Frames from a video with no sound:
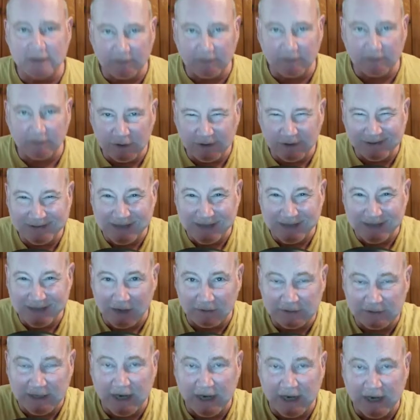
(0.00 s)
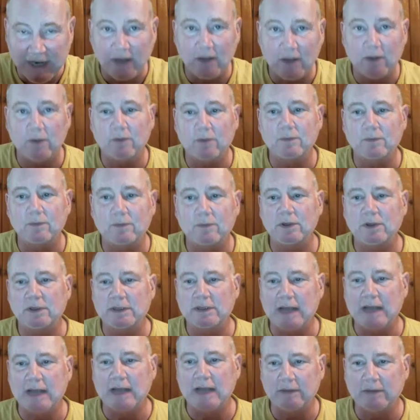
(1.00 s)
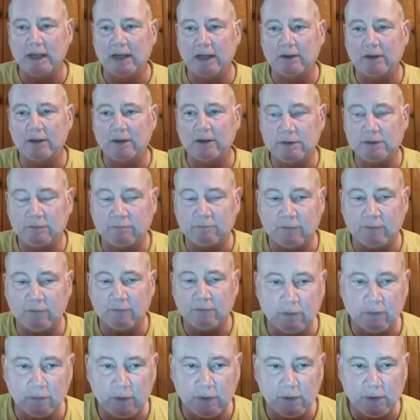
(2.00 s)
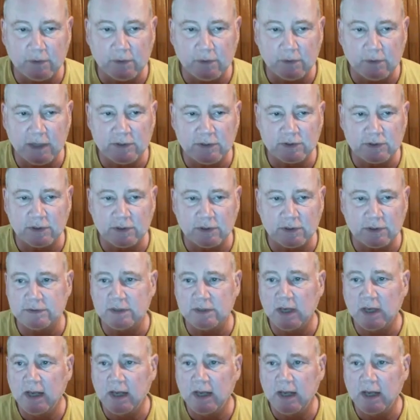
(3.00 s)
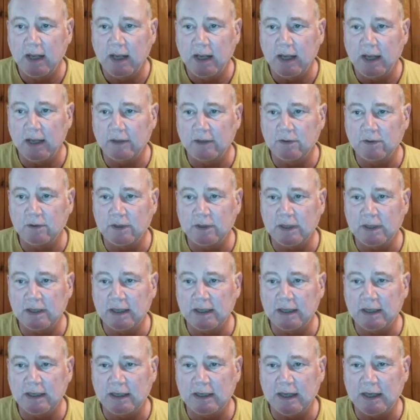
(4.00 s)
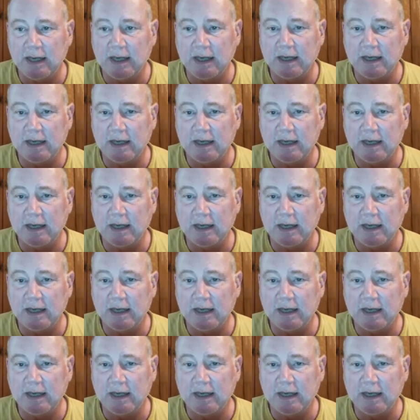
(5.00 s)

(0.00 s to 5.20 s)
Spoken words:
I mean, you can dial down. You could dial down into further locations, and you can get